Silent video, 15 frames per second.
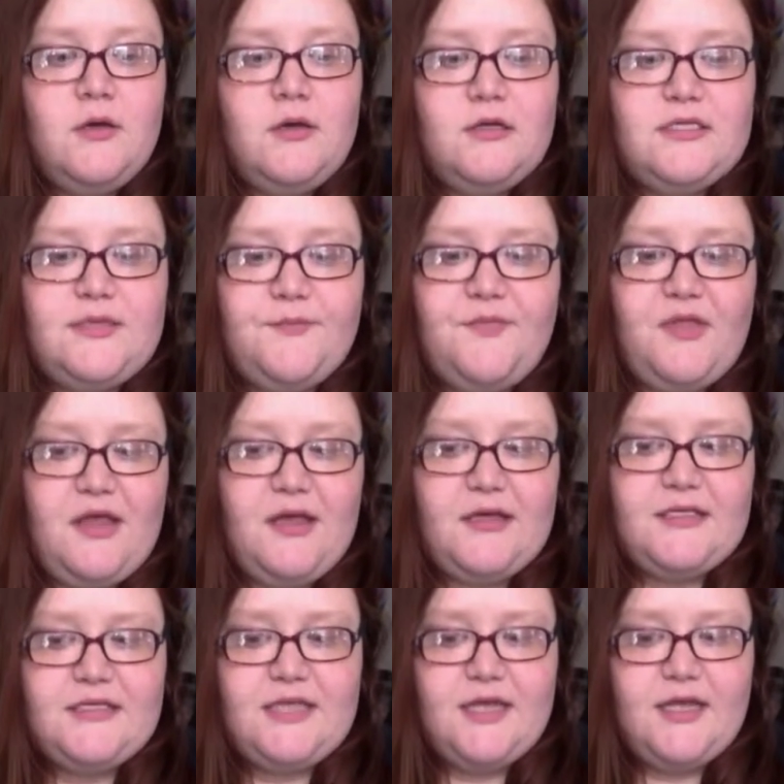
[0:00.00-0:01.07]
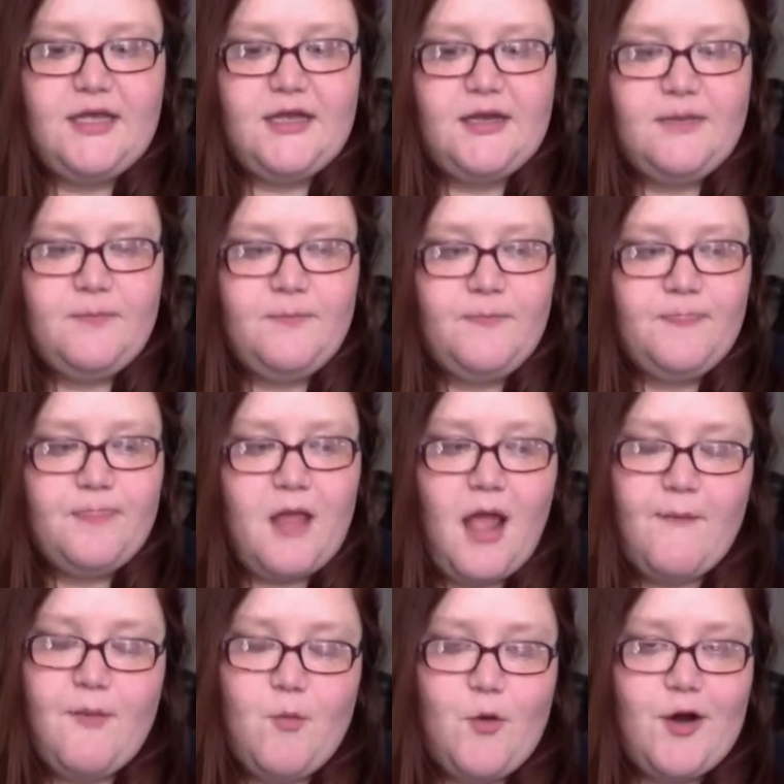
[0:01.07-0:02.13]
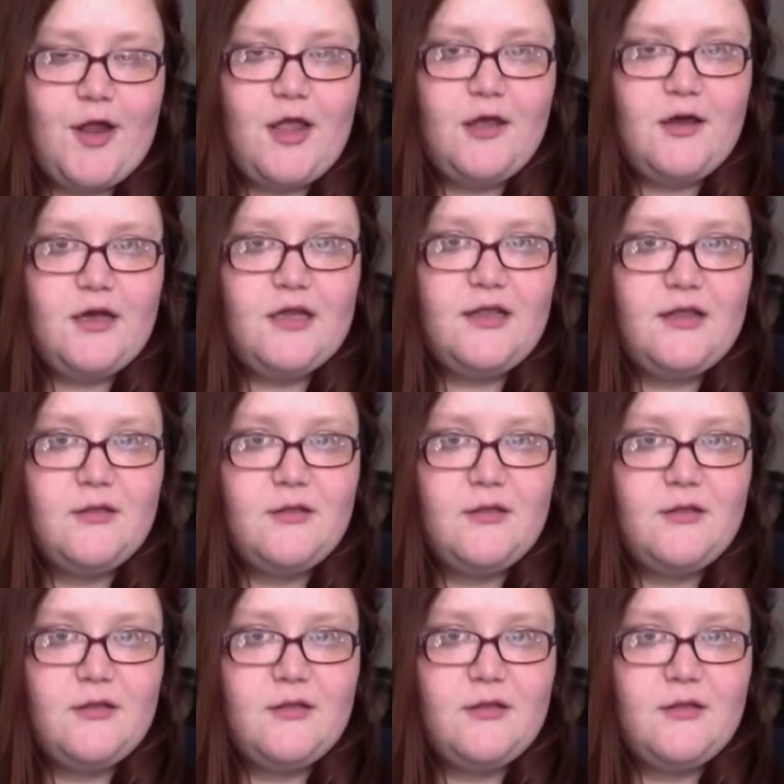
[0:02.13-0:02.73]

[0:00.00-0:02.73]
some things that I've been working on,